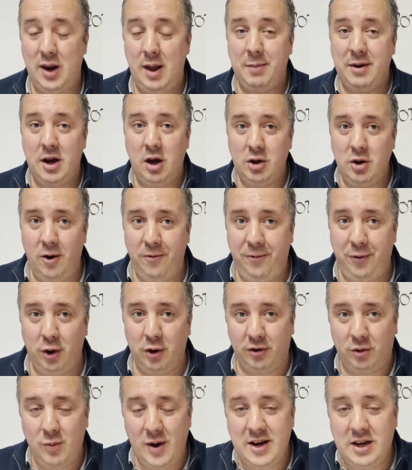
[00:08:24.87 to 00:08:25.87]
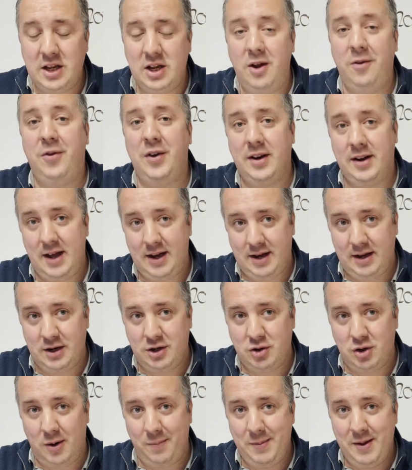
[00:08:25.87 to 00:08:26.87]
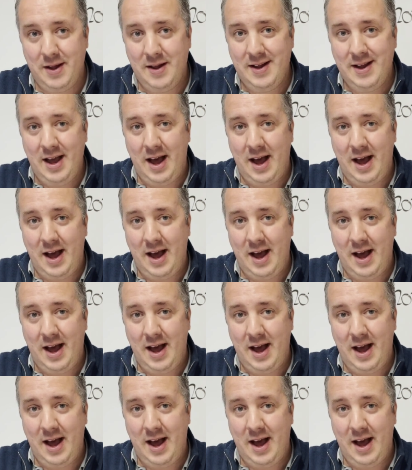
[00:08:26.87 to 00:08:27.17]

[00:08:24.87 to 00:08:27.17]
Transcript: Let me know your thoughts. When do you think they're going to drop?